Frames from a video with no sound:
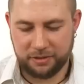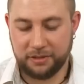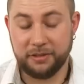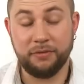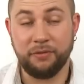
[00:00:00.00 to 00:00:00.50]
This
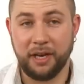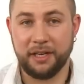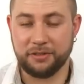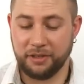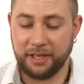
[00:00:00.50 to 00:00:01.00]
is a fly
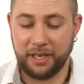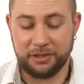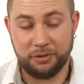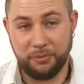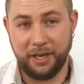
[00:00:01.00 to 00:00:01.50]
that's gonna
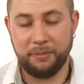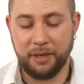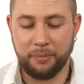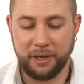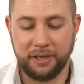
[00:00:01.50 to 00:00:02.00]
catch really
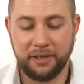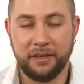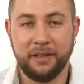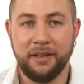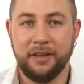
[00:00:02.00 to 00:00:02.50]
big pike
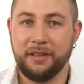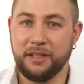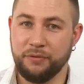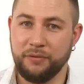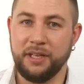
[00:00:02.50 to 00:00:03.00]

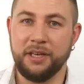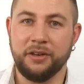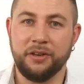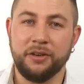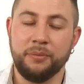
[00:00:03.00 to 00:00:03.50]
that's feeding
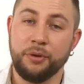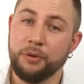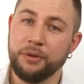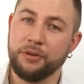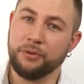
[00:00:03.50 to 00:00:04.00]
on
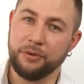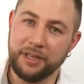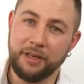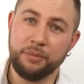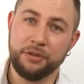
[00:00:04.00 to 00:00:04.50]
burbot or
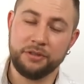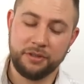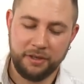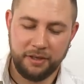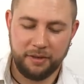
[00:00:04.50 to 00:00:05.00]
eel put,
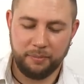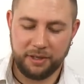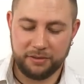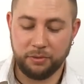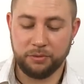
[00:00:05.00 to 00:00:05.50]
but
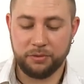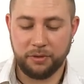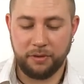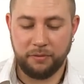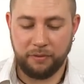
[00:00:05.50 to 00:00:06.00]
it's
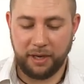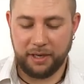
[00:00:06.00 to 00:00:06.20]
also a fly